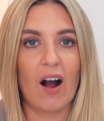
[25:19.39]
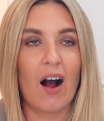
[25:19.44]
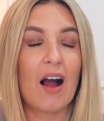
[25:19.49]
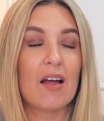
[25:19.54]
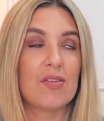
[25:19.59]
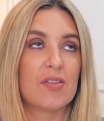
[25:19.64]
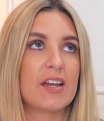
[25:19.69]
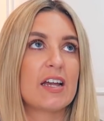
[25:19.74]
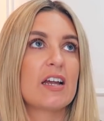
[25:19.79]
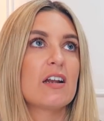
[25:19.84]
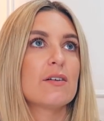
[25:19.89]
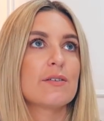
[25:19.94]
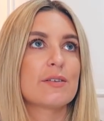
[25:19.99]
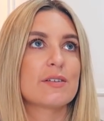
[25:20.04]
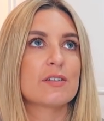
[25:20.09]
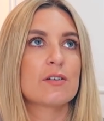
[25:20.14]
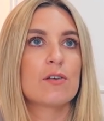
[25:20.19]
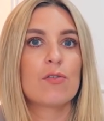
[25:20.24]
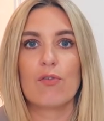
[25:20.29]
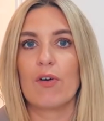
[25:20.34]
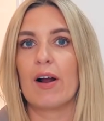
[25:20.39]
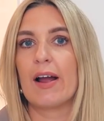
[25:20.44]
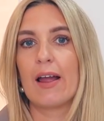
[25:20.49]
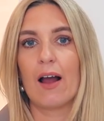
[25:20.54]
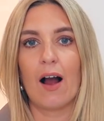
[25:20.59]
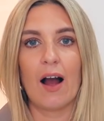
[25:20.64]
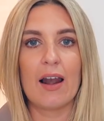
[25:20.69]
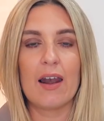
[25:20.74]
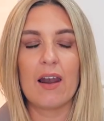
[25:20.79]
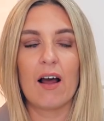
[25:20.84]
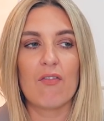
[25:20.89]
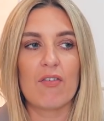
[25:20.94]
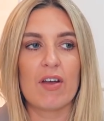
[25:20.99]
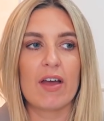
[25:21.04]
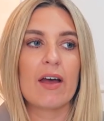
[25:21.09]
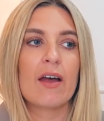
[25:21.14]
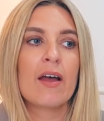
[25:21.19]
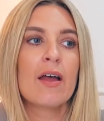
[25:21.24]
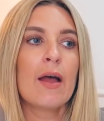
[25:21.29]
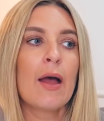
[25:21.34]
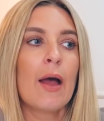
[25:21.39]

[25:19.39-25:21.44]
I think it looks great. I love it.